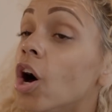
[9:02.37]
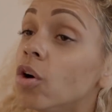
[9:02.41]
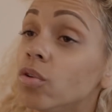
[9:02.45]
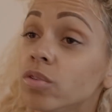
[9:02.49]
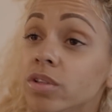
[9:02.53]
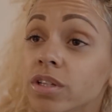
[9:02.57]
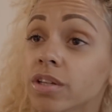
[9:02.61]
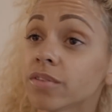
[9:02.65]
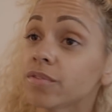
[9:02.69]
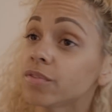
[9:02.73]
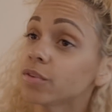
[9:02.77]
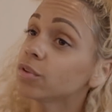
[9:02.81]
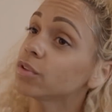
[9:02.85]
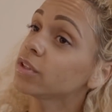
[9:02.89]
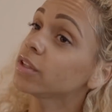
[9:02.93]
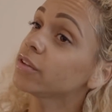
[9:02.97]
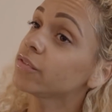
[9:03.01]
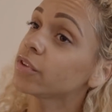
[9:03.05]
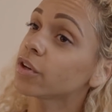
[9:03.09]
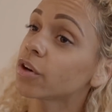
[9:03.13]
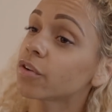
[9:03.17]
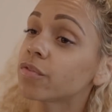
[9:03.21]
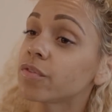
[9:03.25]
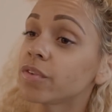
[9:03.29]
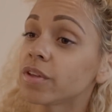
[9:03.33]
Only if you leave
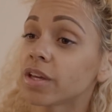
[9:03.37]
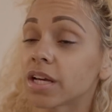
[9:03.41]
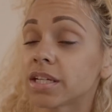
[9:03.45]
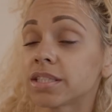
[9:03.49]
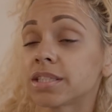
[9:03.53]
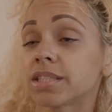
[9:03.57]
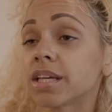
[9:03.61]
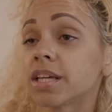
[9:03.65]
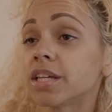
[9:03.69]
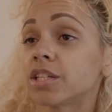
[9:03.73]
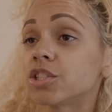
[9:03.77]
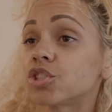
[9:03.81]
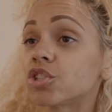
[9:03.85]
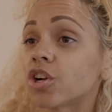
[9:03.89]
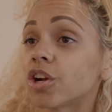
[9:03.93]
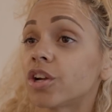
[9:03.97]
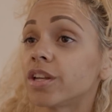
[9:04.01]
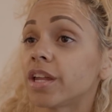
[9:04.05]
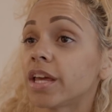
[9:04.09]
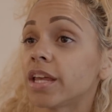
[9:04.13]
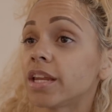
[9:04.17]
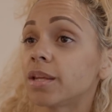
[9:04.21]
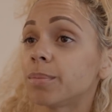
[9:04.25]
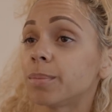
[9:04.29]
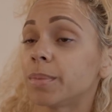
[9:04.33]
your fiance and start
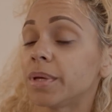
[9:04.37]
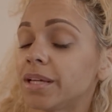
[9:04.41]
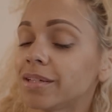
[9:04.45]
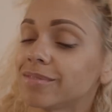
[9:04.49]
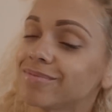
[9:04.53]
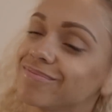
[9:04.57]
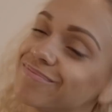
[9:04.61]
dating me.